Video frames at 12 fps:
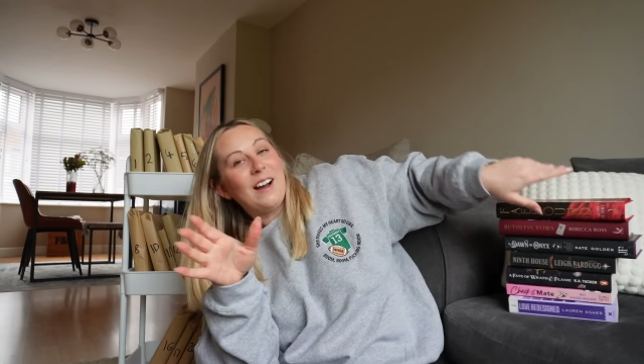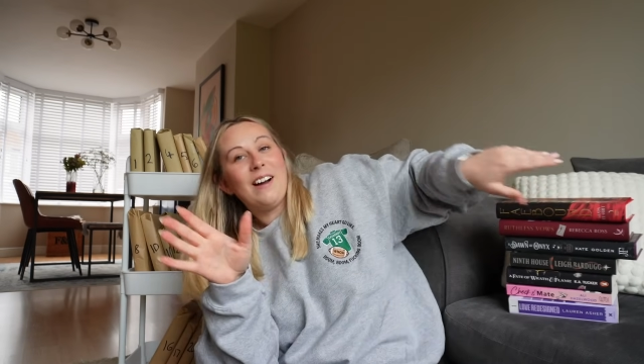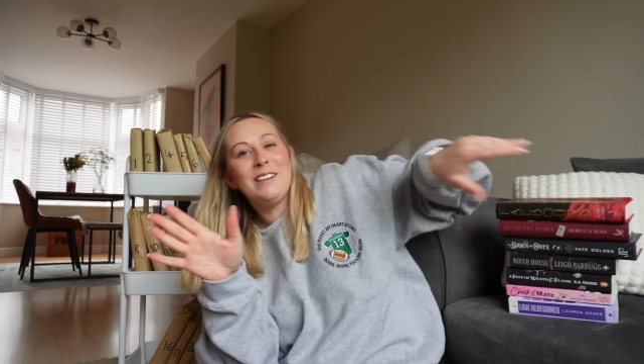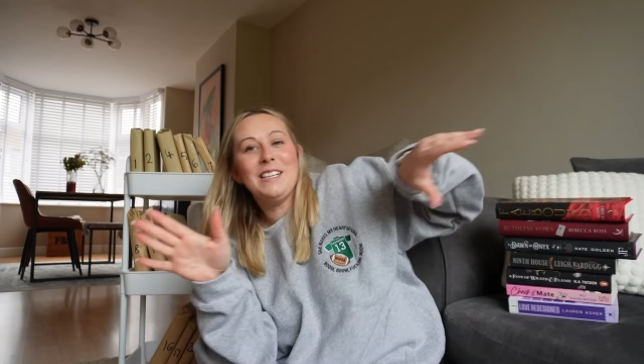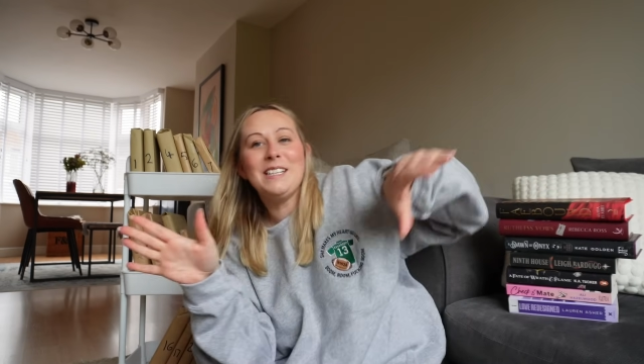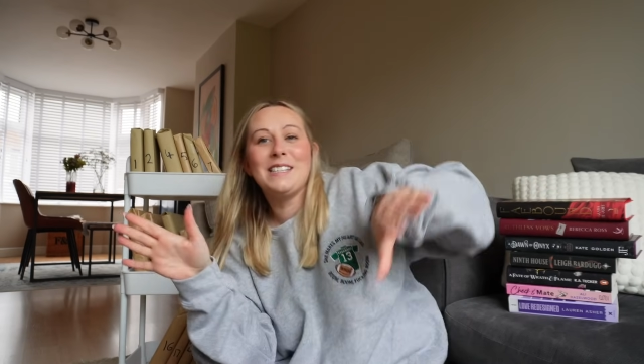
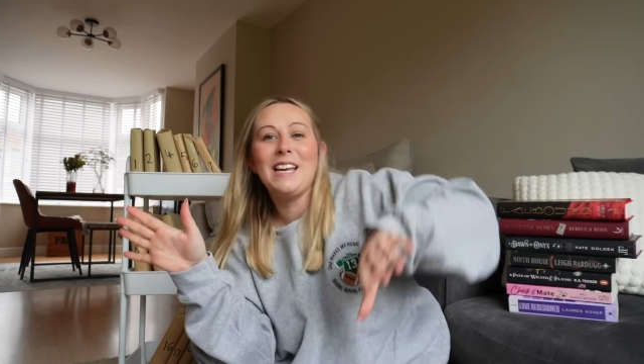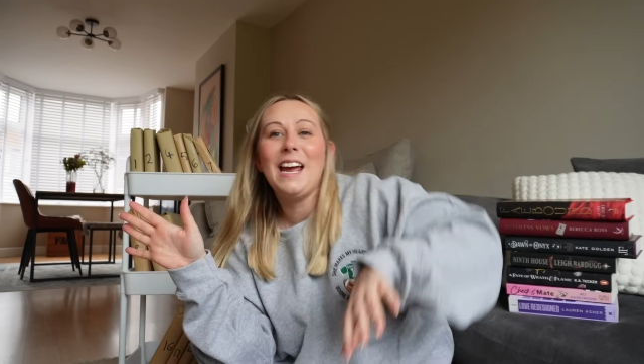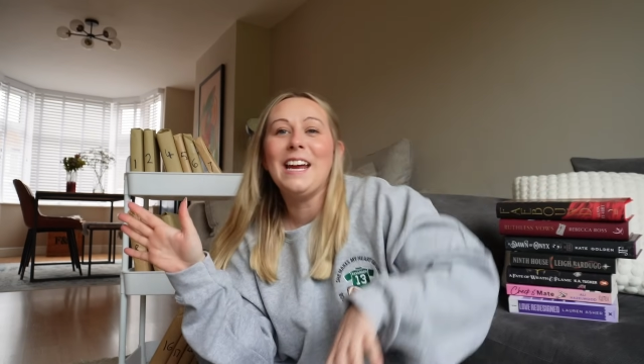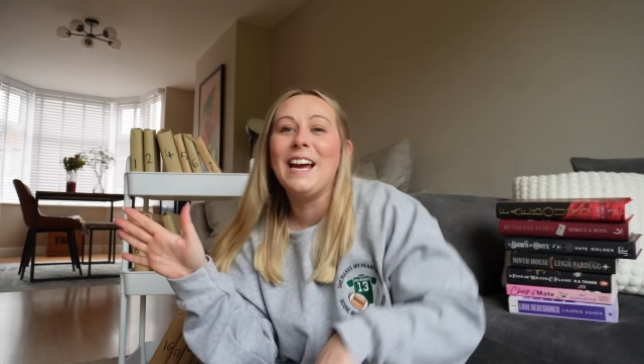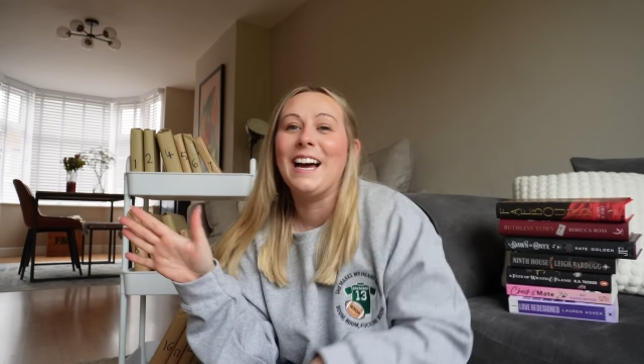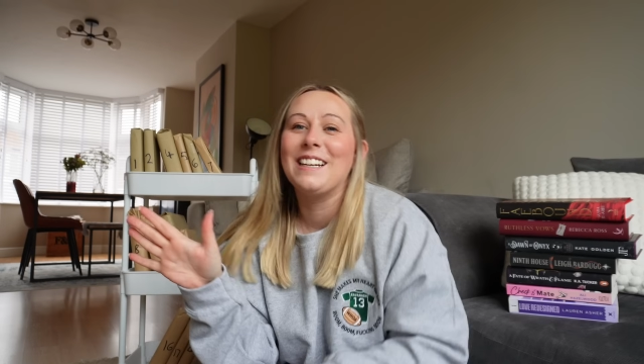I did
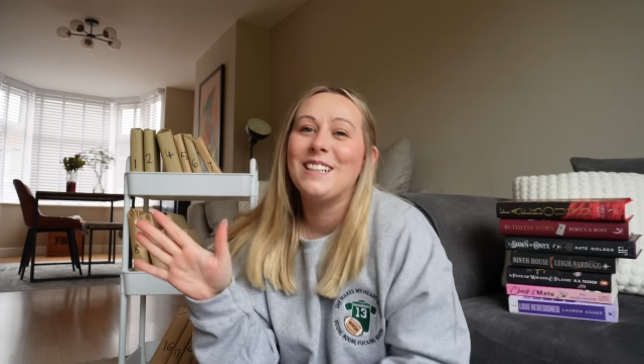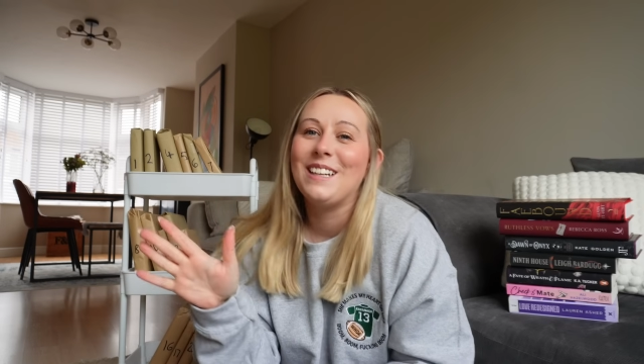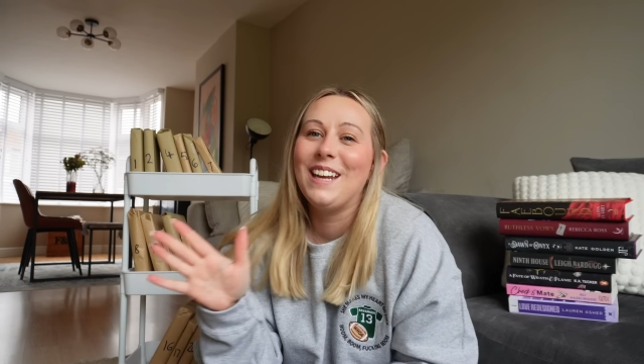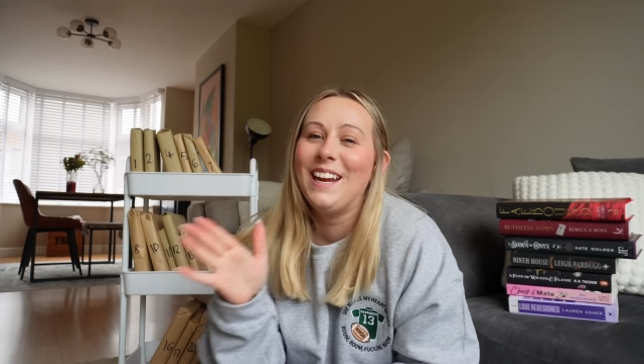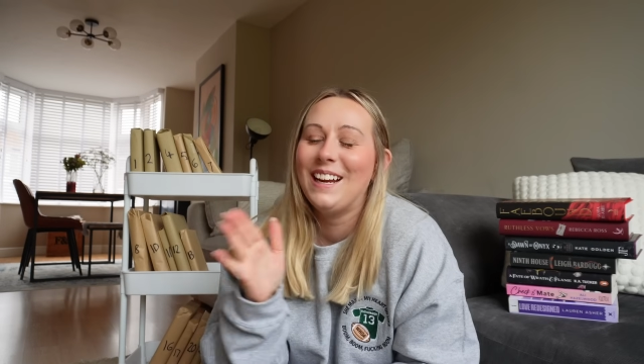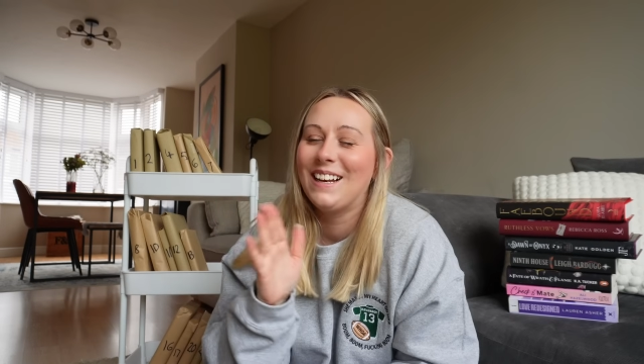say
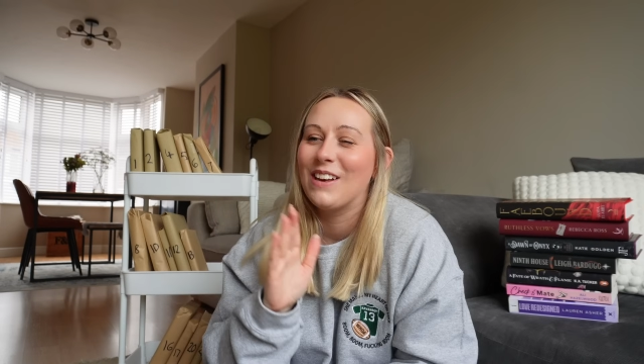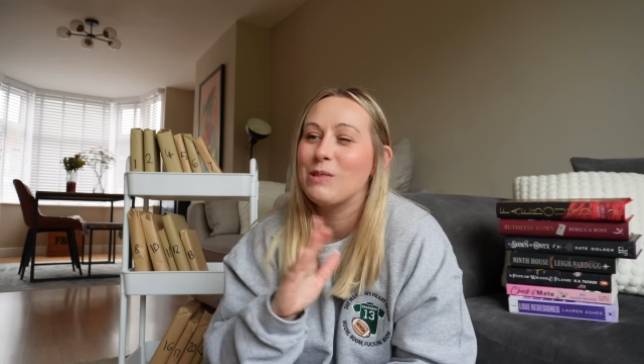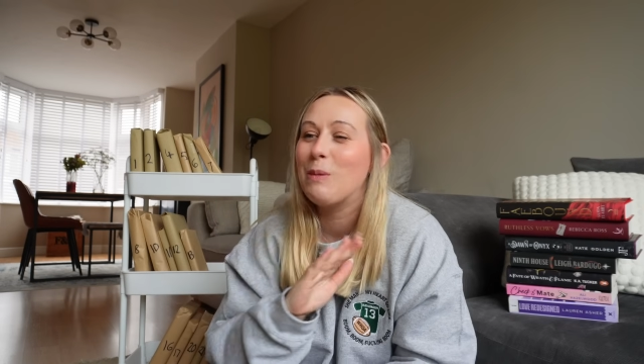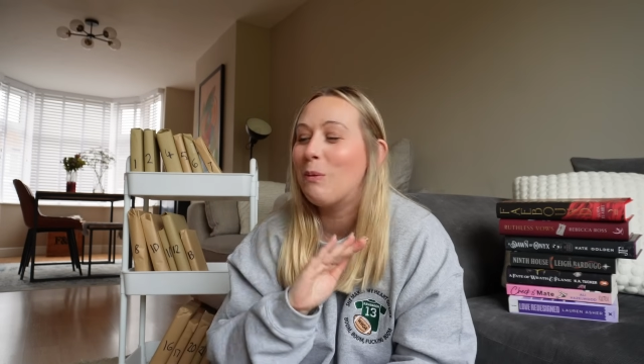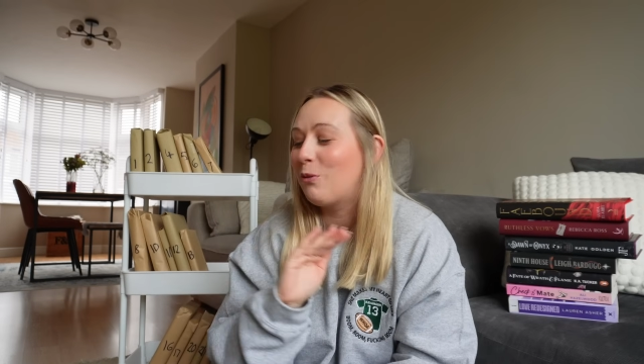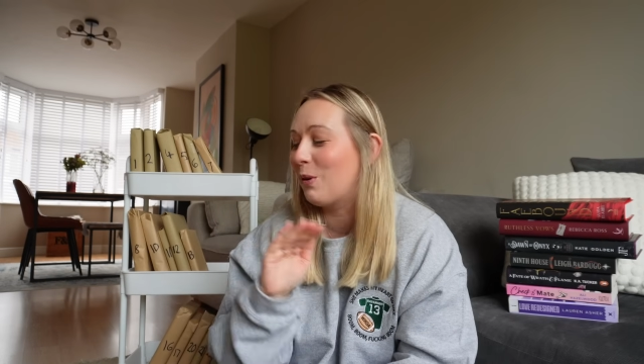actually last
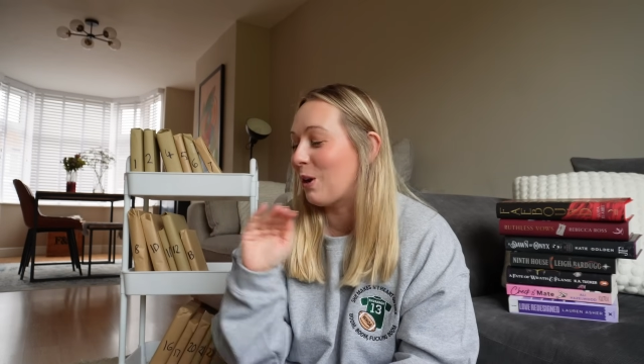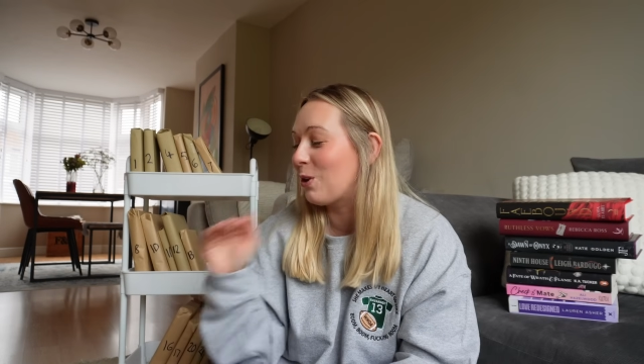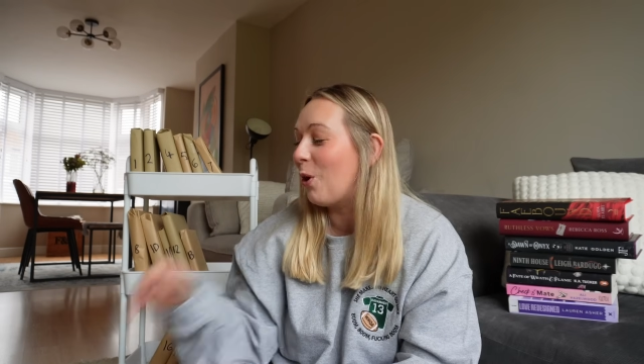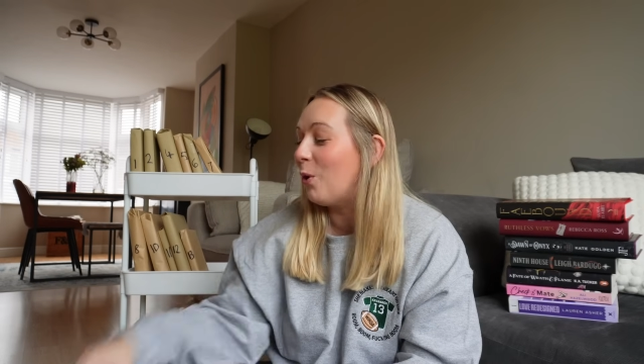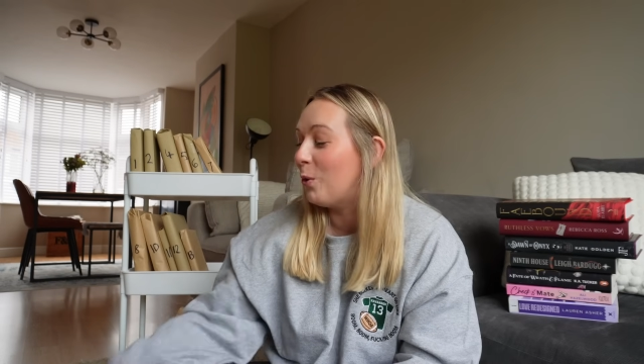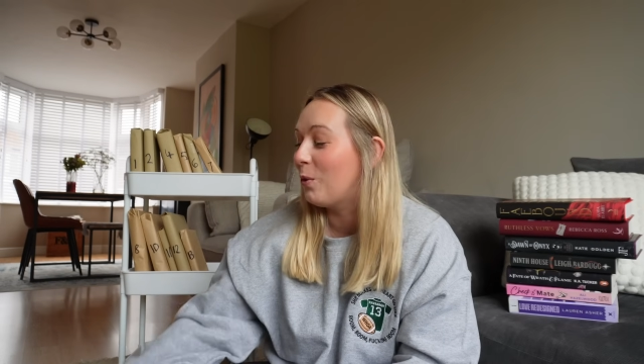month when I
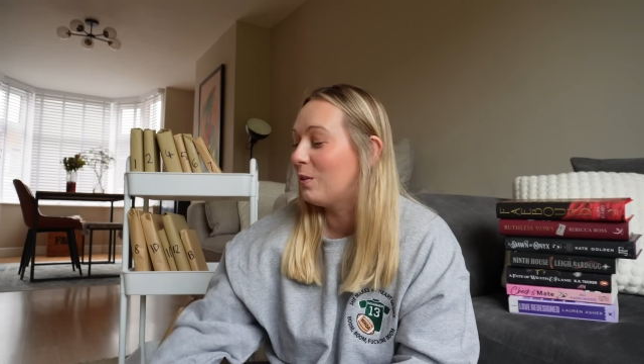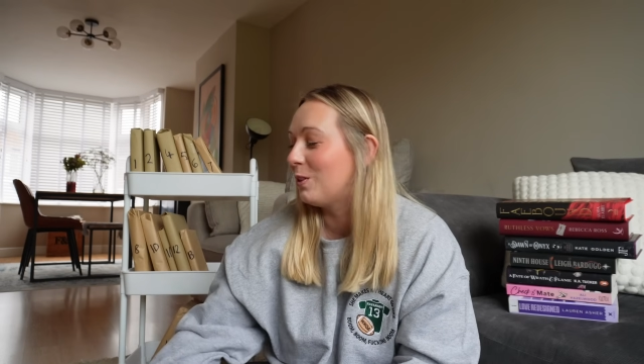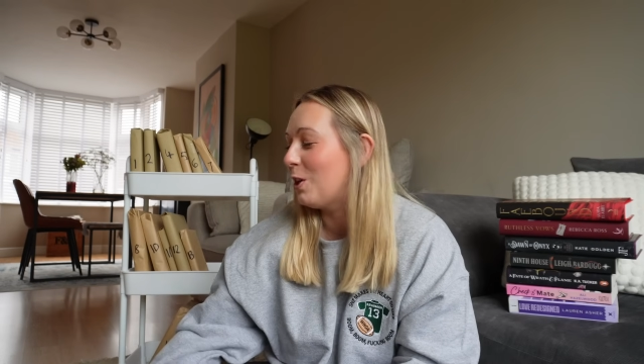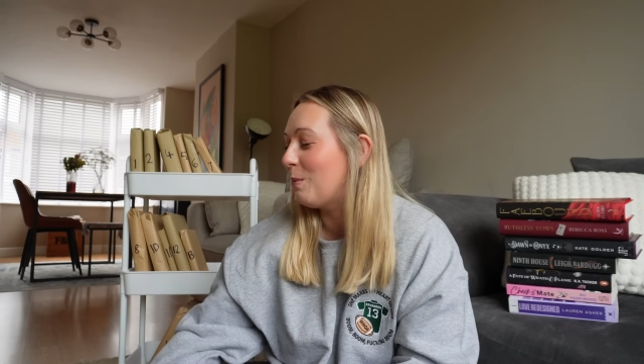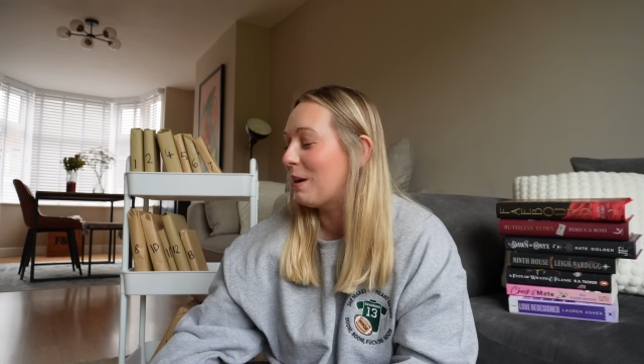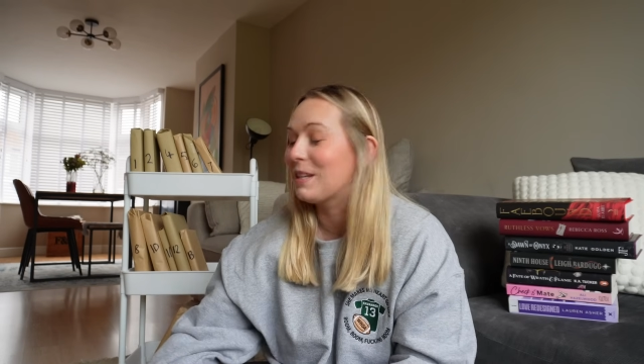got all the
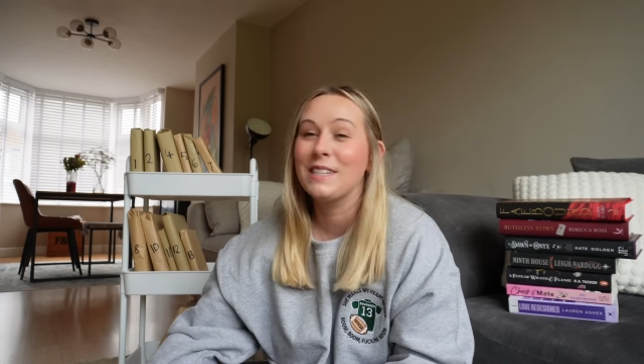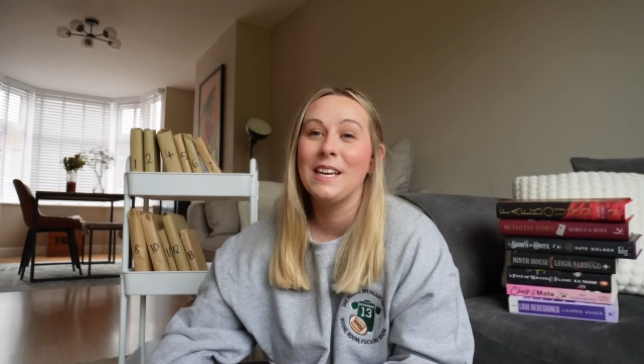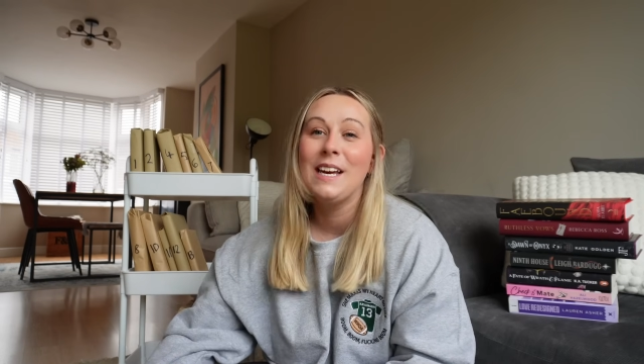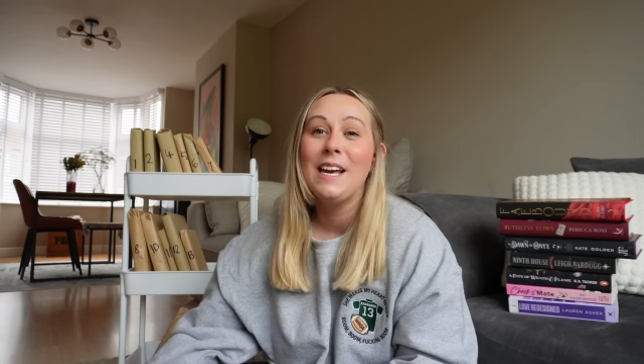romance